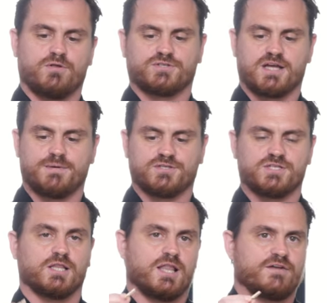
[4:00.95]
all the time. I
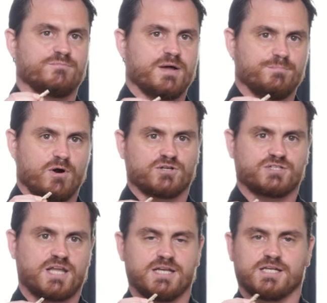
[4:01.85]
see a lot of my
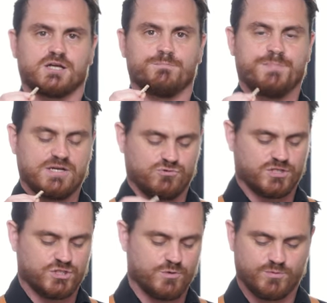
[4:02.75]
bartending
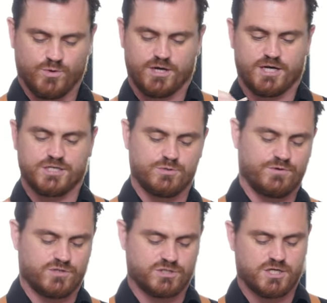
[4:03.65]
compatriots do it. We're gonna do
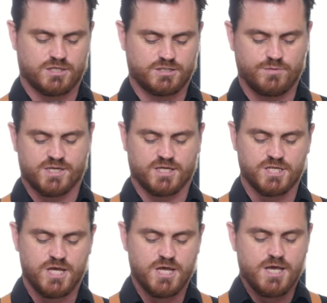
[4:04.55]
it for this cocktail
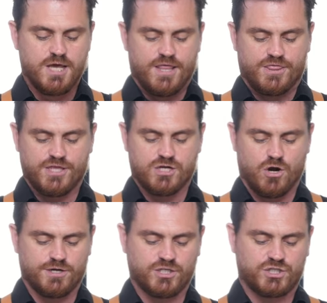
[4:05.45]
because the
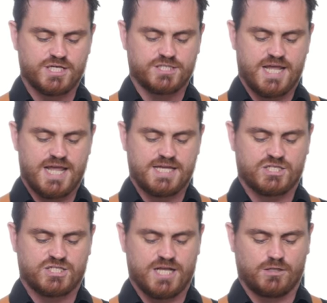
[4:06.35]
garnish is a
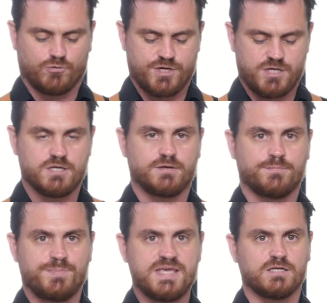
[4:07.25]
celery
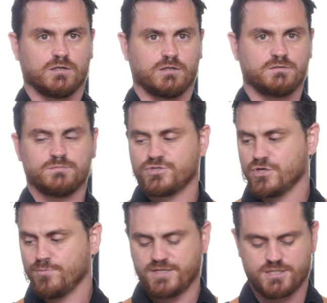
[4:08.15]
peel.
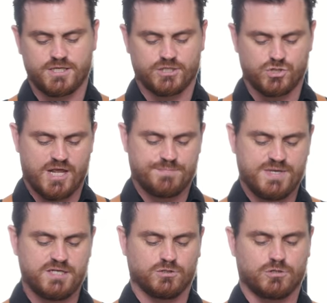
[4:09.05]
So basically I took a
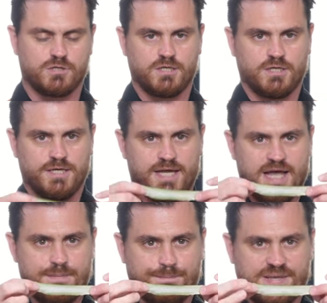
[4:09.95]
peeler
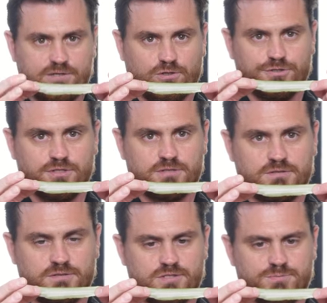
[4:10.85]
and peeled
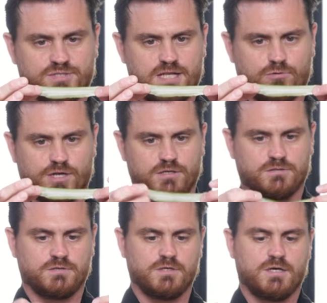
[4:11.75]
some celery.
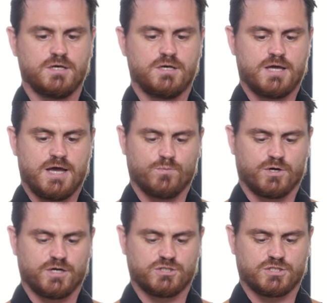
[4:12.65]
And
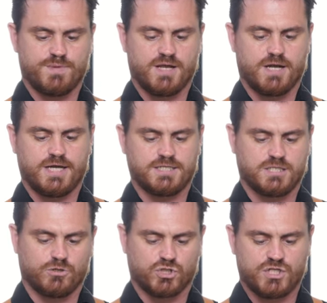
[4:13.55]
we're gonna just make a nice
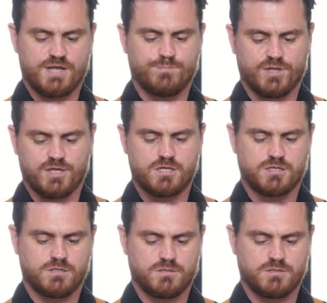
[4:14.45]
little shape with it,